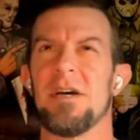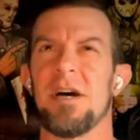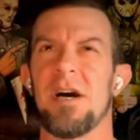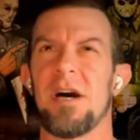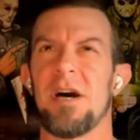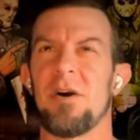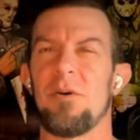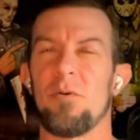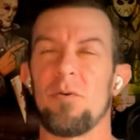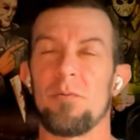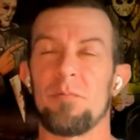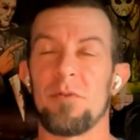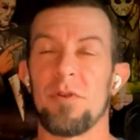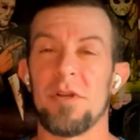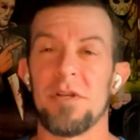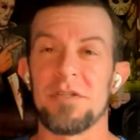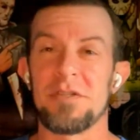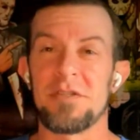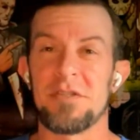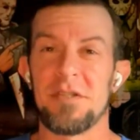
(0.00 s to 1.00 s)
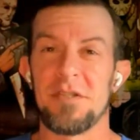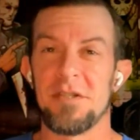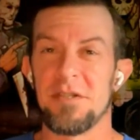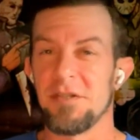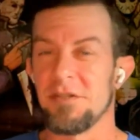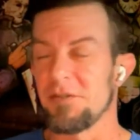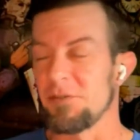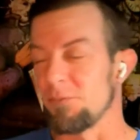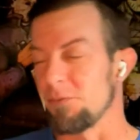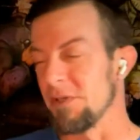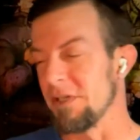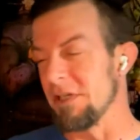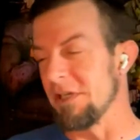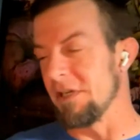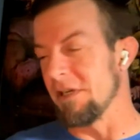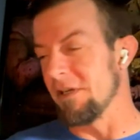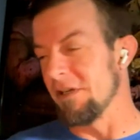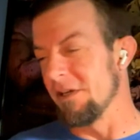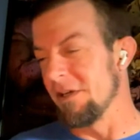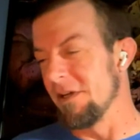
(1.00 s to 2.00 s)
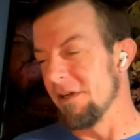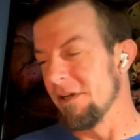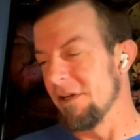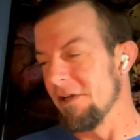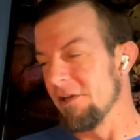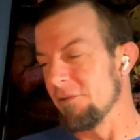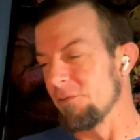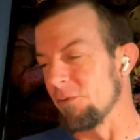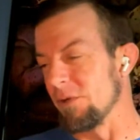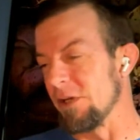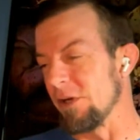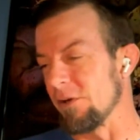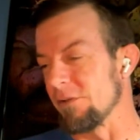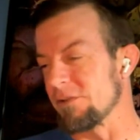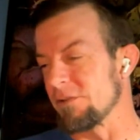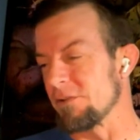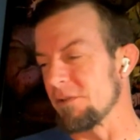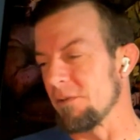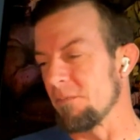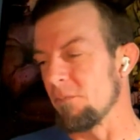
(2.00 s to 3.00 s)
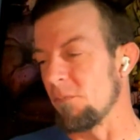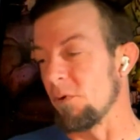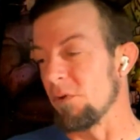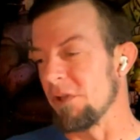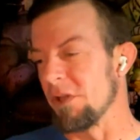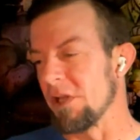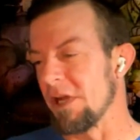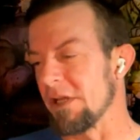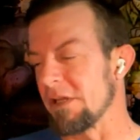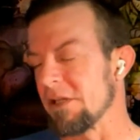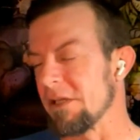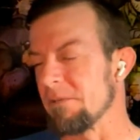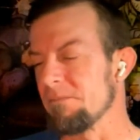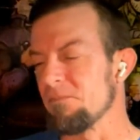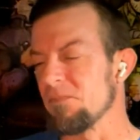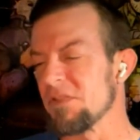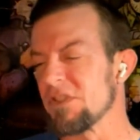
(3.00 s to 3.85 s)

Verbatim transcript: uh, or plus three, three hertz more than likely.